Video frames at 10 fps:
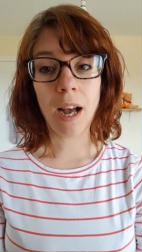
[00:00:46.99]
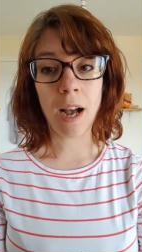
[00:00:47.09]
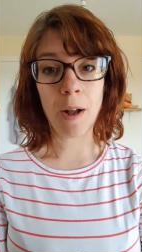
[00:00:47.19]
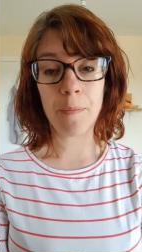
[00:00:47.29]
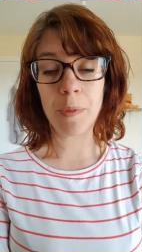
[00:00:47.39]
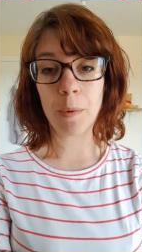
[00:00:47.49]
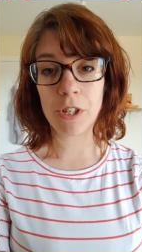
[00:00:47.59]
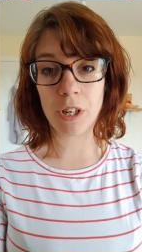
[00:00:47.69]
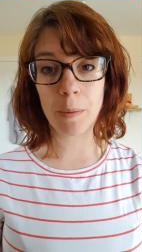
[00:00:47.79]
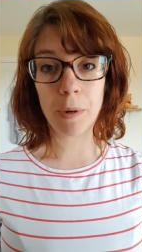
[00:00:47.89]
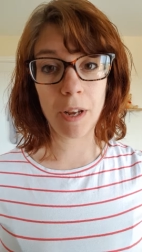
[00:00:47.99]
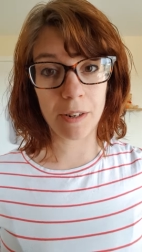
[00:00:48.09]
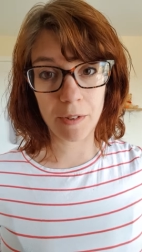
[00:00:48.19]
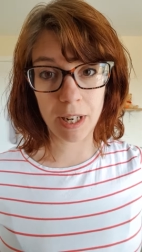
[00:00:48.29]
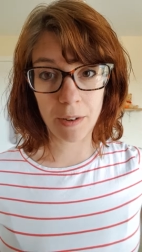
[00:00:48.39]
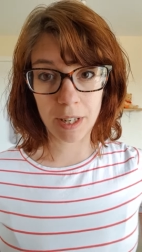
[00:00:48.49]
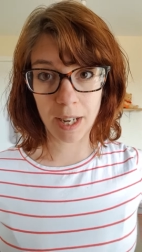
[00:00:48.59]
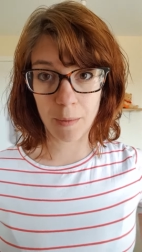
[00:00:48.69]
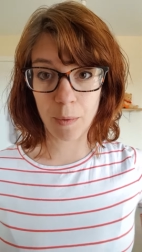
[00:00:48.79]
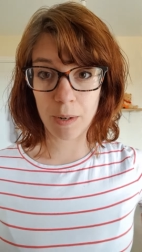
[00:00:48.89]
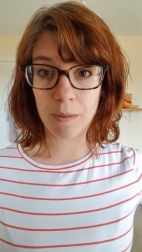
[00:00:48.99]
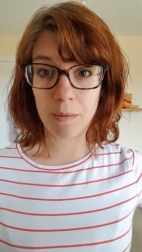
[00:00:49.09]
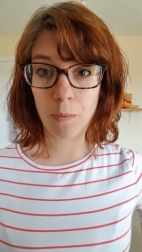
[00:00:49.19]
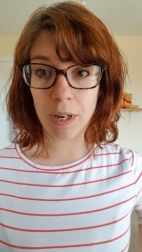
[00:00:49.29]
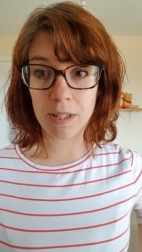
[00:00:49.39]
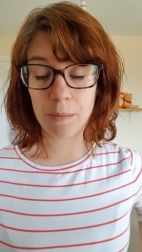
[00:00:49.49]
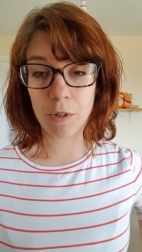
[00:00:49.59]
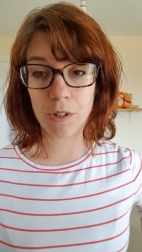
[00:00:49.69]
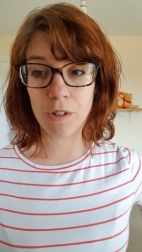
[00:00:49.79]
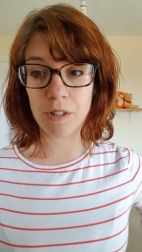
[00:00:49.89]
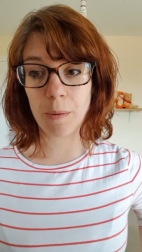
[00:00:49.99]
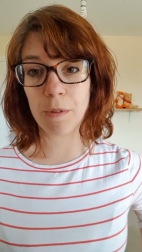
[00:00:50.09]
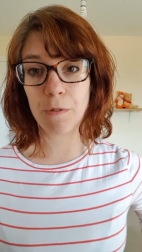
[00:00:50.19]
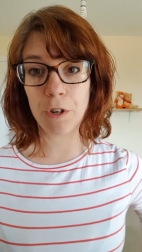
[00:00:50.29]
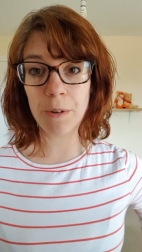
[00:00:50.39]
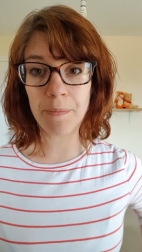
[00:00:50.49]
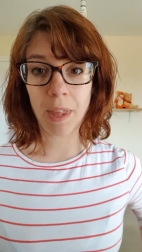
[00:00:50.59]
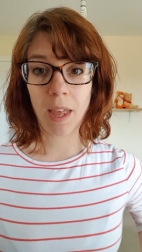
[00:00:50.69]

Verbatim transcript: um, which I upload every now and again when when some good news comes through.